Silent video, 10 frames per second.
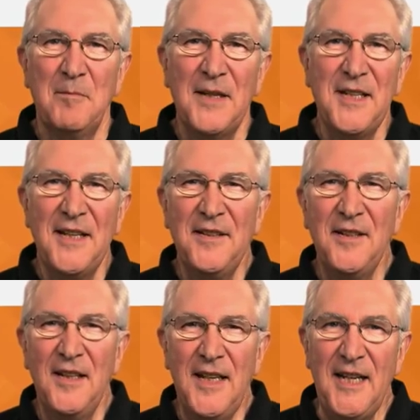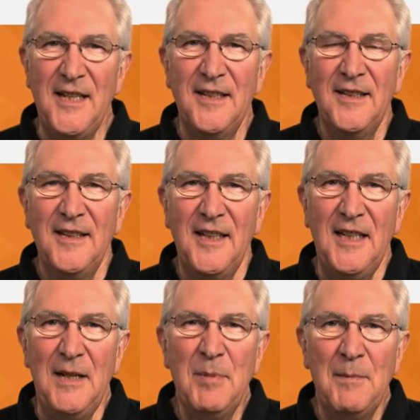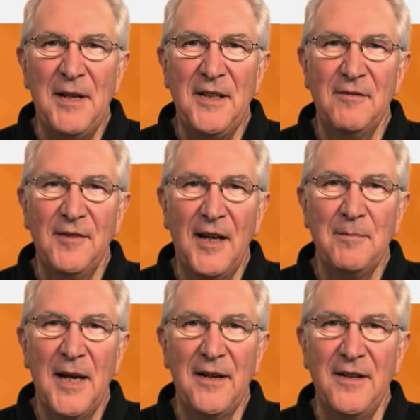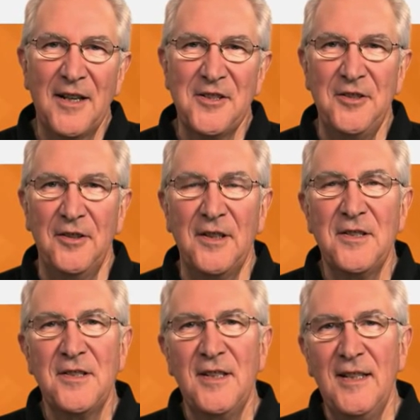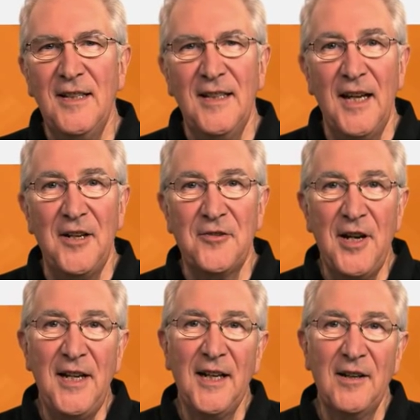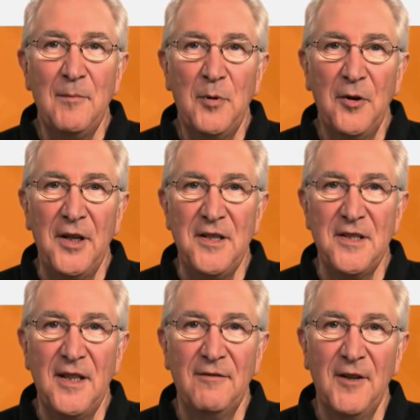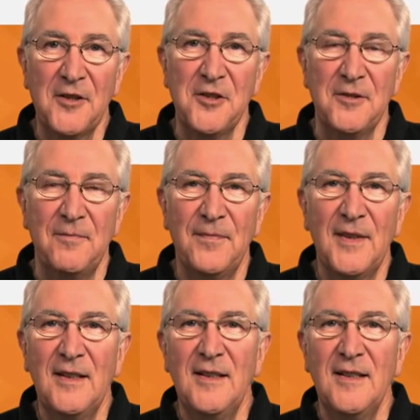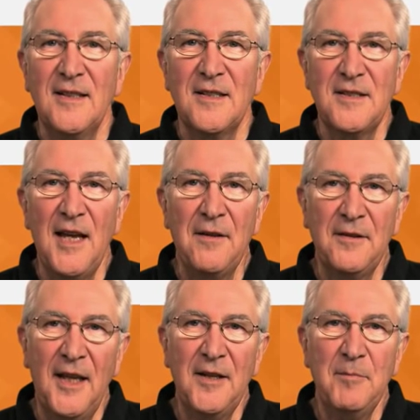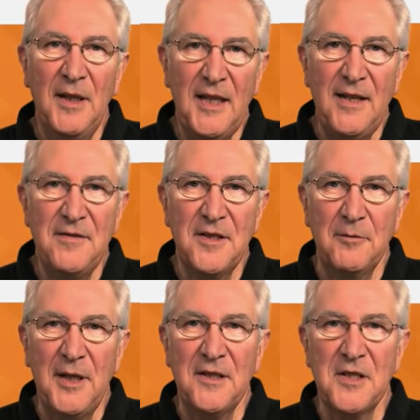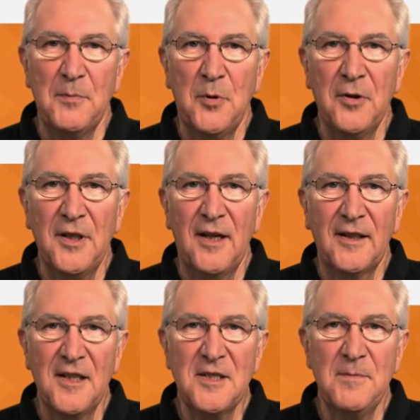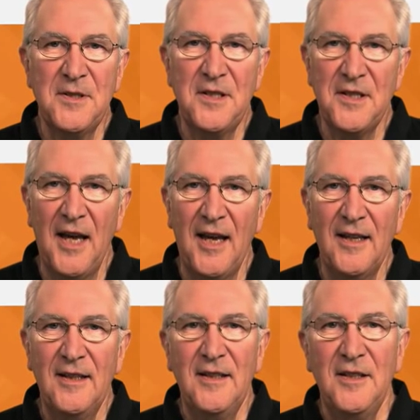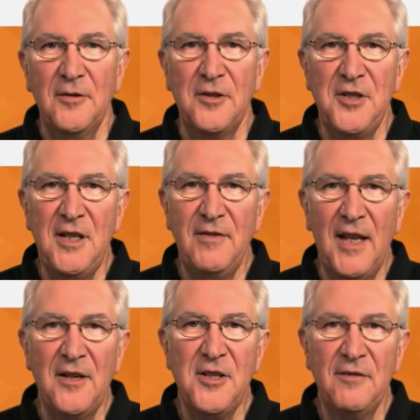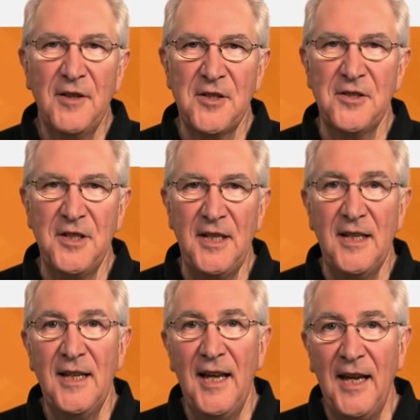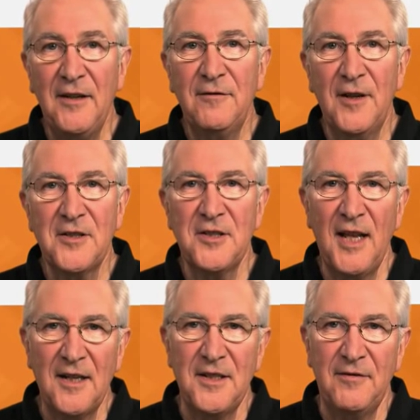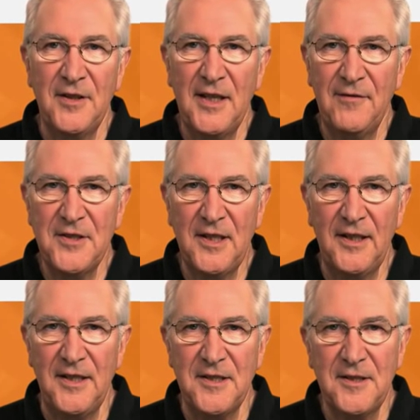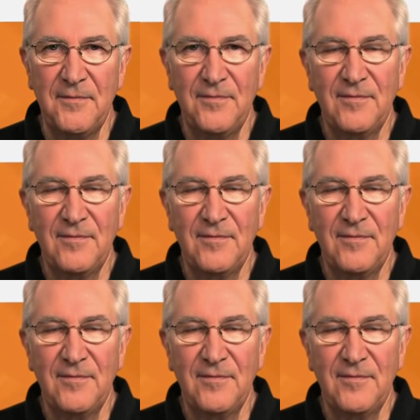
By taking the lead in implementing fan powered induction units and training our employees in their function, Southland believes that we can support our customers' desire to achieve energy efficiency and functionality for their facilities.